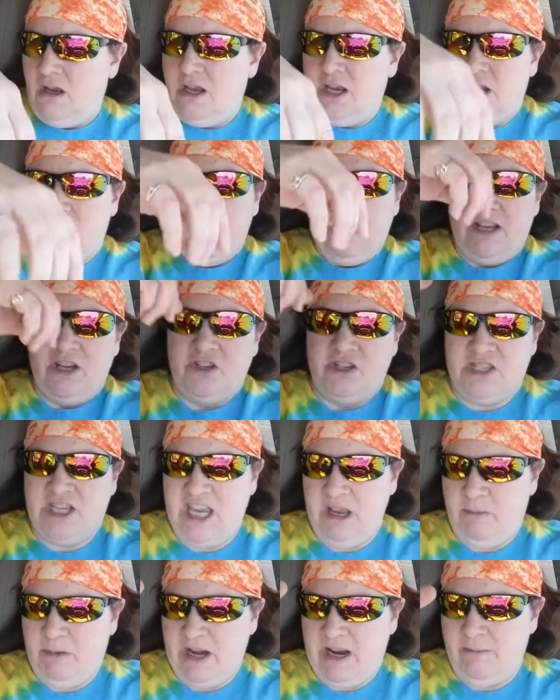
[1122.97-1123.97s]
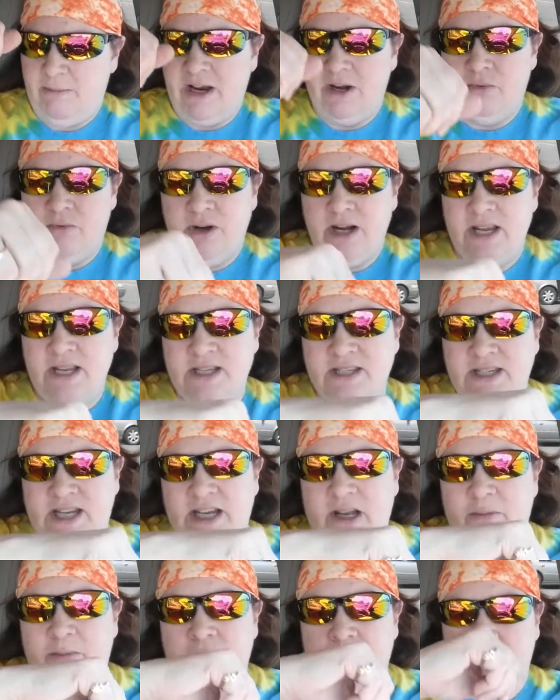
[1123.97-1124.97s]
You know, I could just keep it on my wrist.
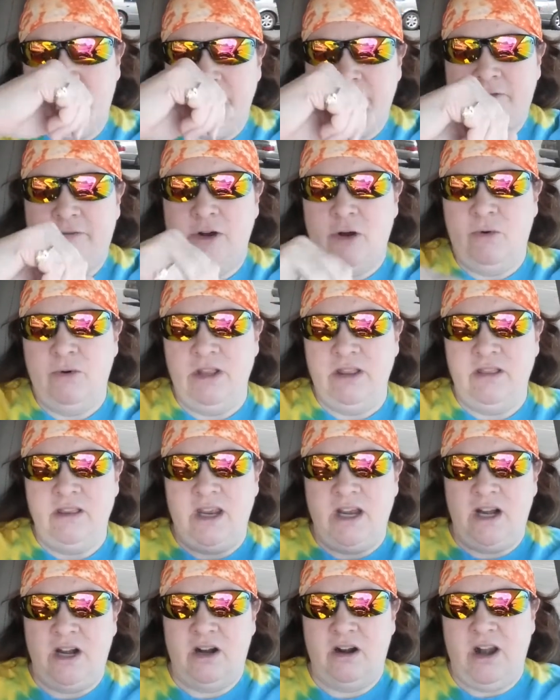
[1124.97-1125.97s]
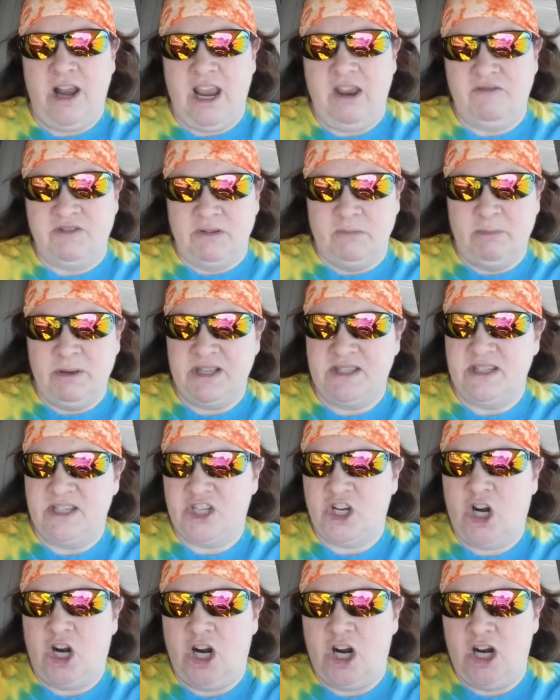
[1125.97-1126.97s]
I can put my phone in there, have some
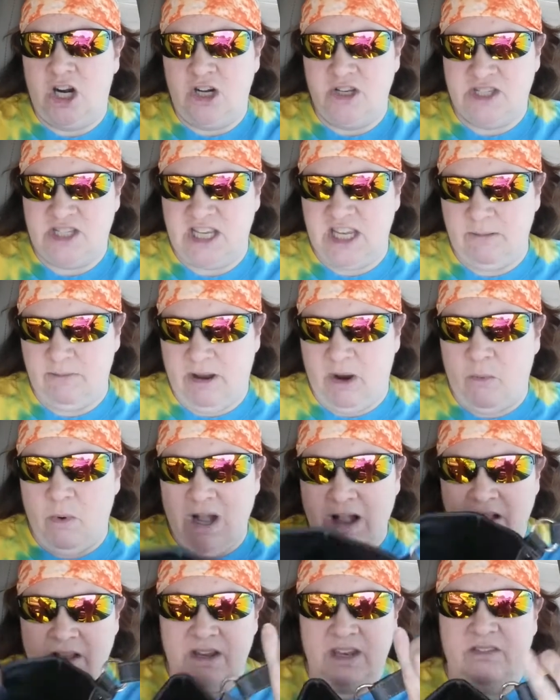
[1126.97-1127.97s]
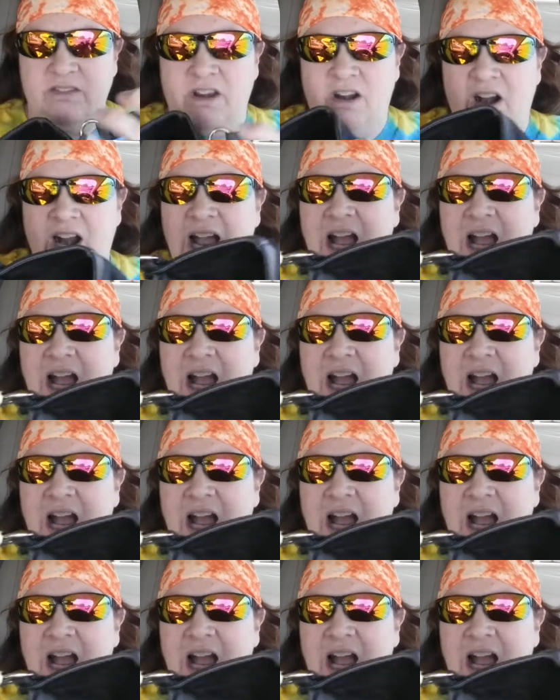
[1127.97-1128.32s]
business cards, keep my wallet in there.